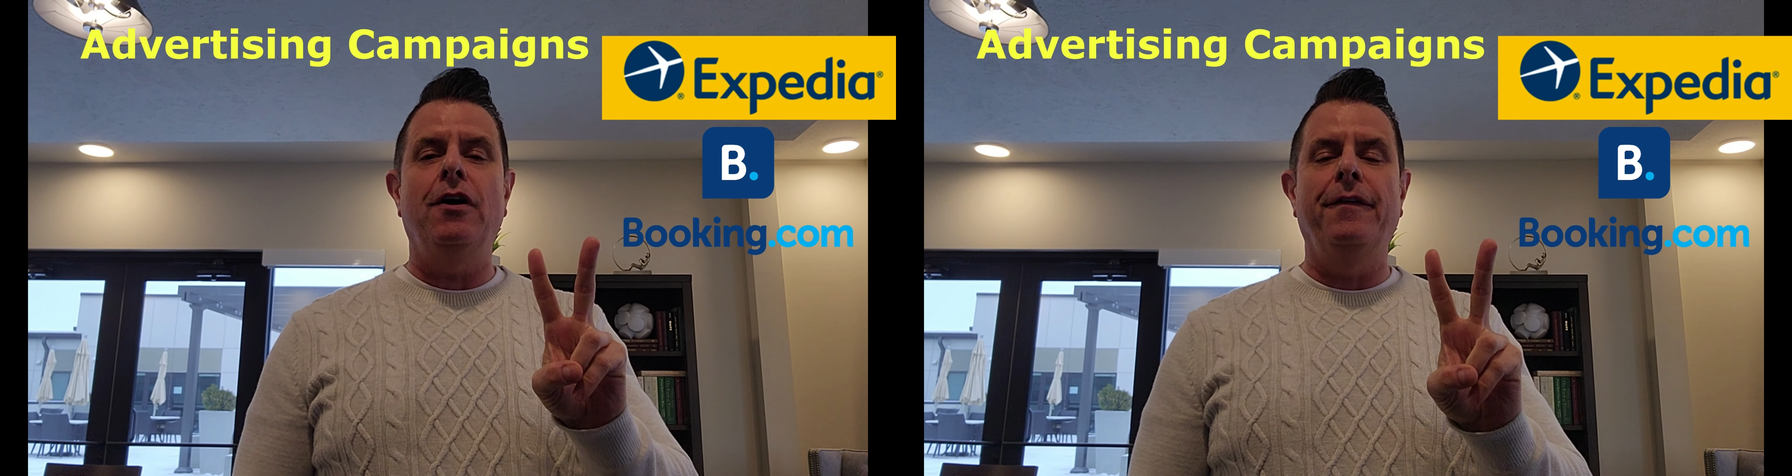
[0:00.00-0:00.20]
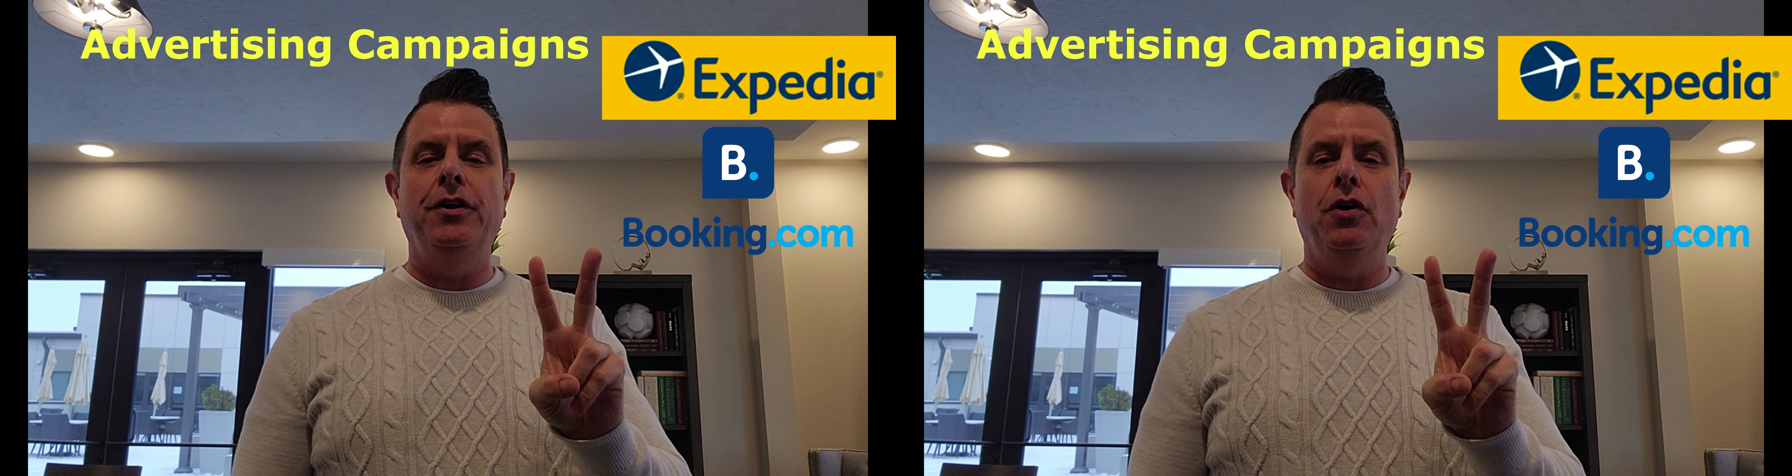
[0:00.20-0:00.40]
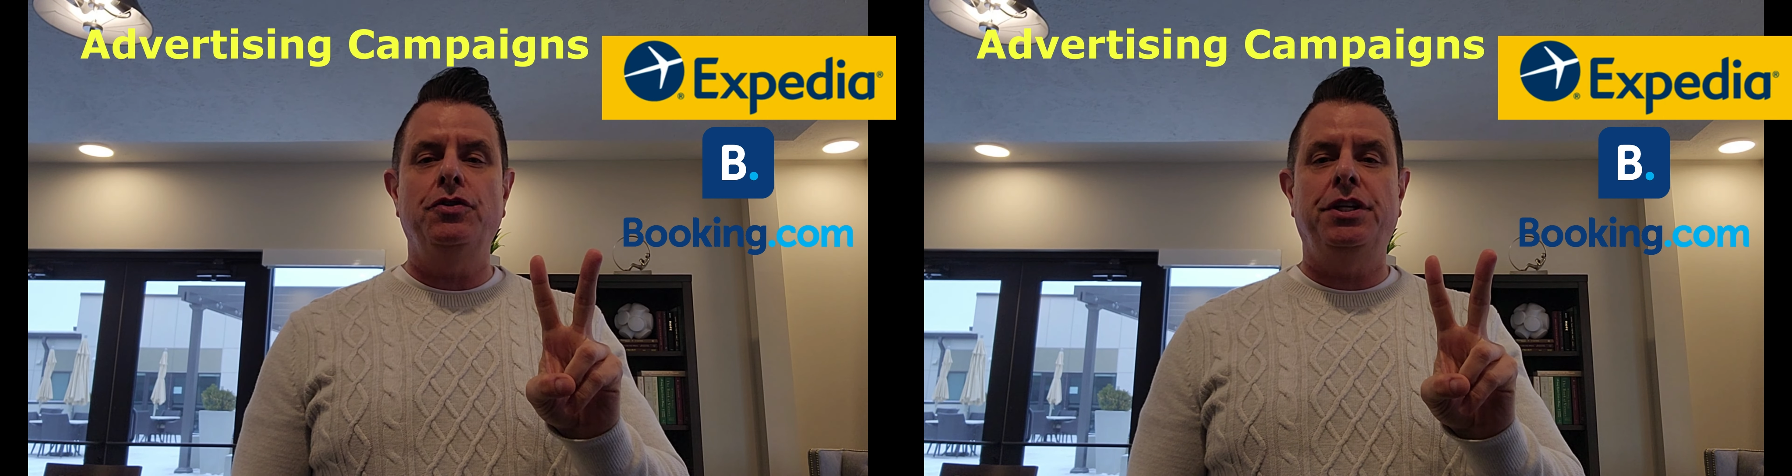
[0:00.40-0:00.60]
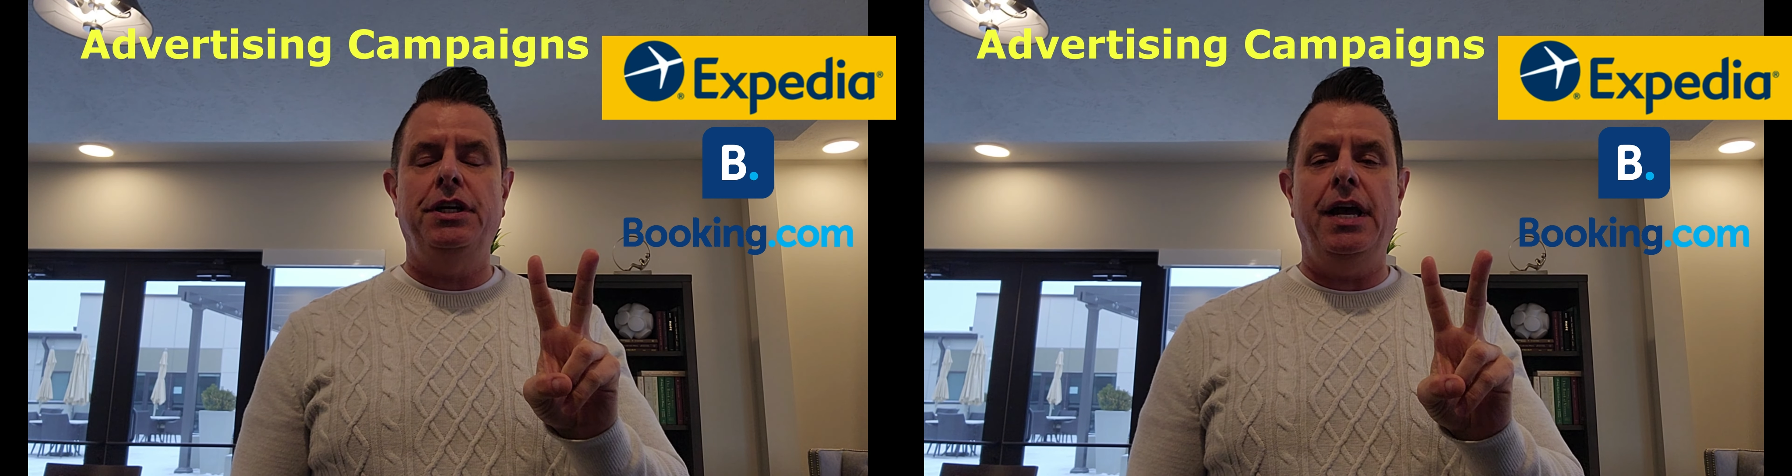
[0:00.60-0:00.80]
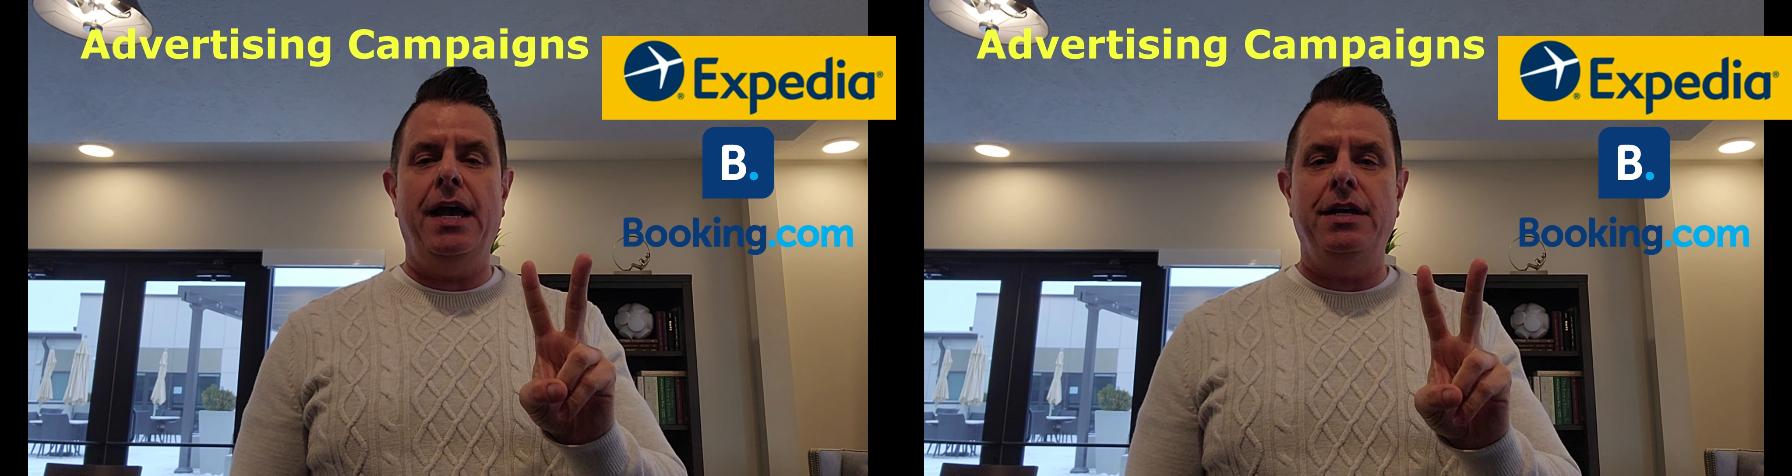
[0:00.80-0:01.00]
on the
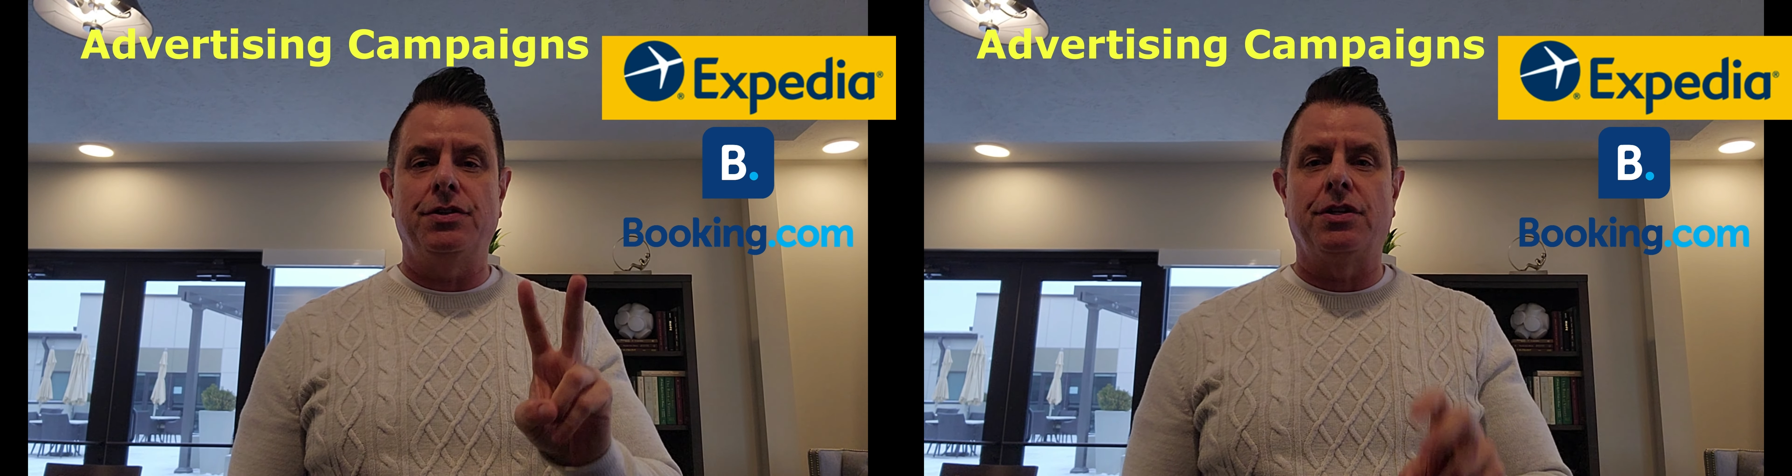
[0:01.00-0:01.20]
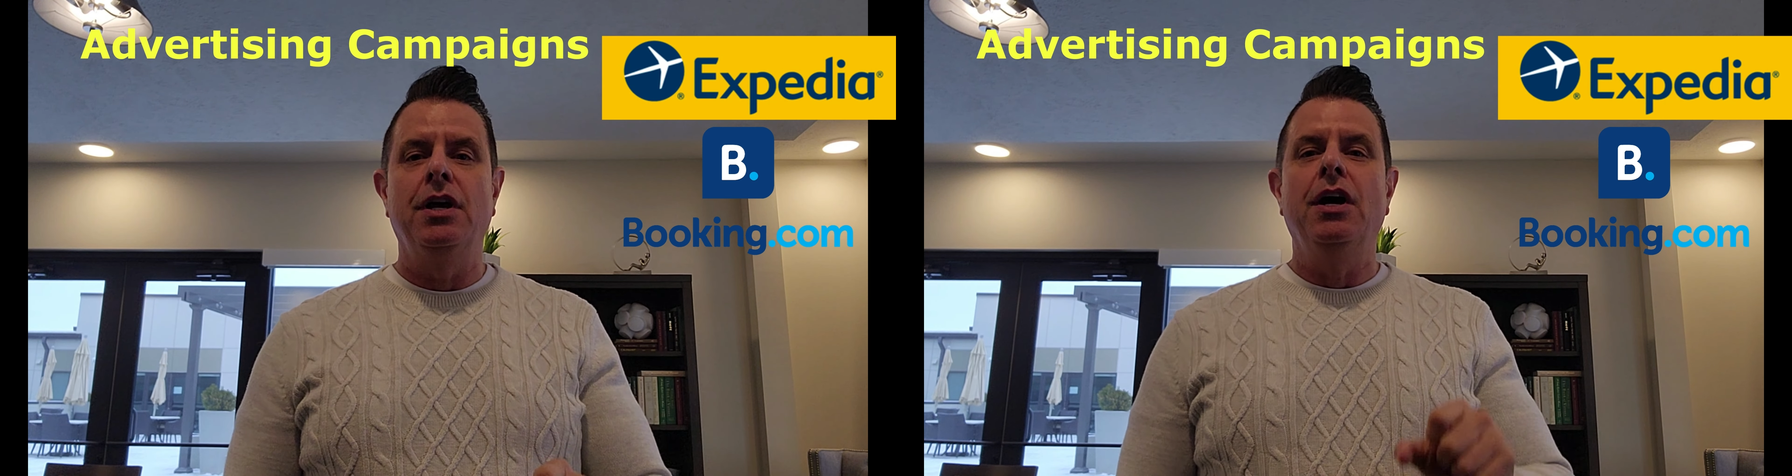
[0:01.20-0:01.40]
OTAs.